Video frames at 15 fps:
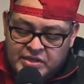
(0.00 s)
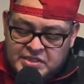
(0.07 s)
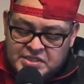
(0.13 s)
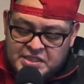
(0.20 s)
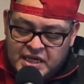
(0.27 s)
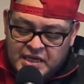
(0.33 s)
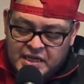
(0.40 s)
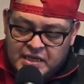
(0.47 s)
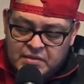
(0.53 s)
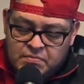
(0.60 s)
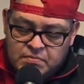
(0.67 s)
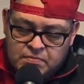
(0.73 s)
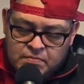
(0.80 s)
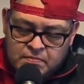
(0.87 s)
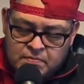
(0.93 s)
second.
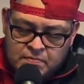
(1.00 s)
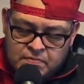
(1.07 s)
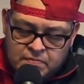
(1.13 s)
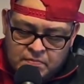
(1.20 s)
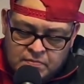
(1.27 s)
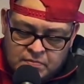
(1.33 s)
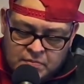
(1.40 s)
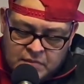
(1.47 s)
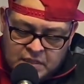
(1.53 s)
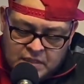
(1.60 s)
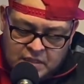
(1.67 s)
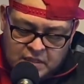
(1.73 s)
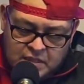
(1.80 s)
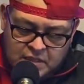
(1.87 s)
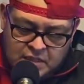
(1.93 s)

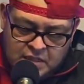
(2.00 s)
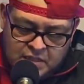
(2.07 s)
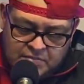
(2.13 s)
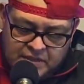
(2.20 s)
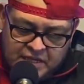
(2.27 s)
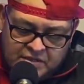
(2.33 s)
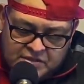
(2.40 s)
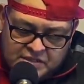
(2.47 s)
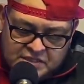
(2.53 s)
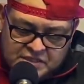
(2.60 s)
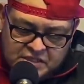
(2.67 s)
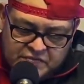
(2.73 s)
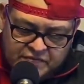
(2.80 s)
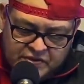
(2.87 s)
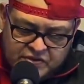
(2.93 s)
Anderson
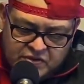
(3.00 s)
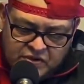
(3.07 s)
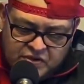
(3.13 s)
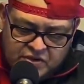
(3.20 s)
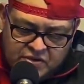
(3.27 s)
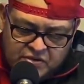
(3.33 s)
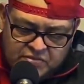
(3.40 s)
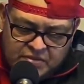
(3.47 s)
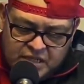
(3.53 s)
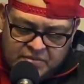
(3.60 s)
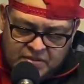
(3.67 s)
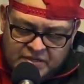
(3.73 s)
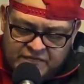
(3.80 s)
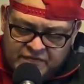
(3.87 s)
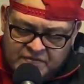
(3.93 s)
Silva third, or maybe
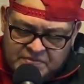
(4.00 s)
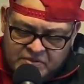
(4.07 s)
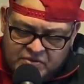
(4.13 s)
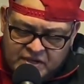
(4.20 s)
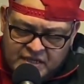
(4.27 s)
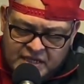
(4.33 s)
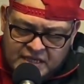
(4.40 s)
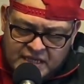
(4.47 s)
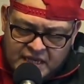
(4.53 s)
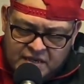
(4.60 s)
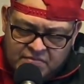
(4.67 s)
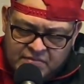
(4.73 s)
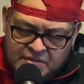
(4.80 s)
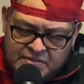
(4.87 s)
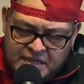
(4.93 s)
been flipped around like that.
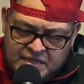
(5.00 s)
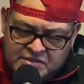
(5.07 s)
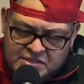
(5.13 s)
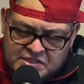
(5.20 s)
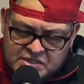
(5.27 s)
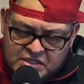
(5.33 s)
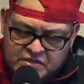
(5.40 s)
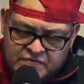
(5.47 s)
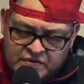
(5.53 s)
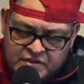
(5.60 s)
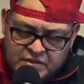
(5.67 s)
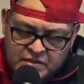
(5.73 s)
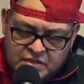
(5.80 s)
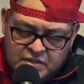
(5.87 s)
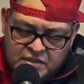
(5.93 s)
Maybe Anderson Silva,
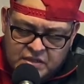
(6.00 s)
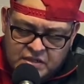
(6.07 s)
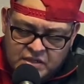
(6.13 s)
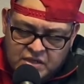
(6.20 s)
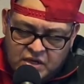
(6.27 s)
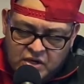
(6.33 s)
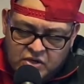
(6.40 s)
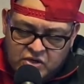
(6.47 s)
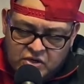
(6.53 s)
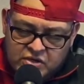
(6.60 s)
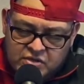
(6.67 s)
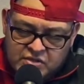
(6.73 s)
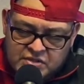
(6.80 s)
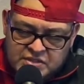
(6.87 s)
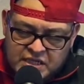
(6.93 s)
Conor,
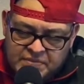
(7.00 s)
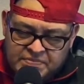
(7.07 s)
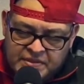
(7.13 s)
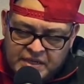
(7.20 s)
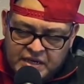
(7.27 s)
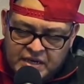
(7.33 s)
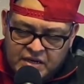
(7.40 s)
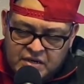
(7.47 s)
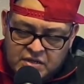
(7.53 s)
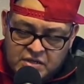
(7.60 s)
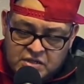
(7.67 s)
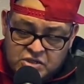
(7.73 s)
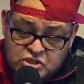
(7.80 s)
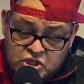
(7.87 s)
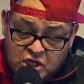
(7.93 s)
St. Pierre,
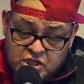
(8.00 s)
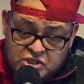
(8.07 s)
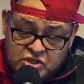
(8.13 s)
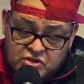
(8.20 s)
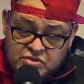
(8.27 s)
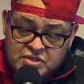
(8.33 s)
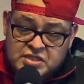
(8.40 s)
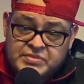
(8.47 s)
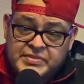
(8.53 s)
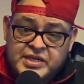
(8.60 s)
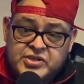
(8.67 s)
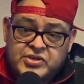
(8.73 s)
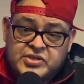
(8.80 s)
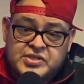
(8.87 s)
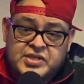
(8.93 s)
John Jones,
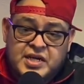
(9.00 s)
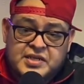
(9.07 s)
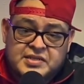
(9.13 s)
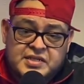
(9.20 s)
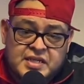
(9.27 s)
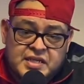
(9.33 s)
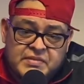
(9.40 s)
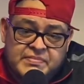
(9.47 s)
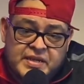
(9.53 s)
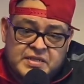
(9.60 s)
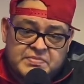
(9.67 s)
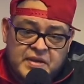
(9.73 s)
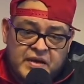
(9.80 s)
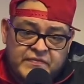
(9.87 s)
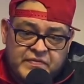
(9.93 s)
Demetrius Johnson are the best
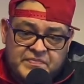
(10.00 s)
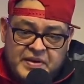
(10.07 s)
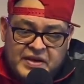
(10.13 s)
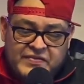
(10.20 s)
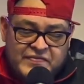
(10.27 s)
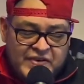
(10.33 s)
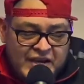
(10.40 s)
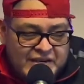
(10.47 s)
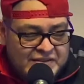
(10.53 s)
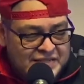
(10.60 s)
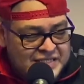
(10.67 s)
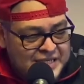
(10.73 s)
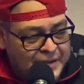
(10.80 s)
pound-for-pound fighters.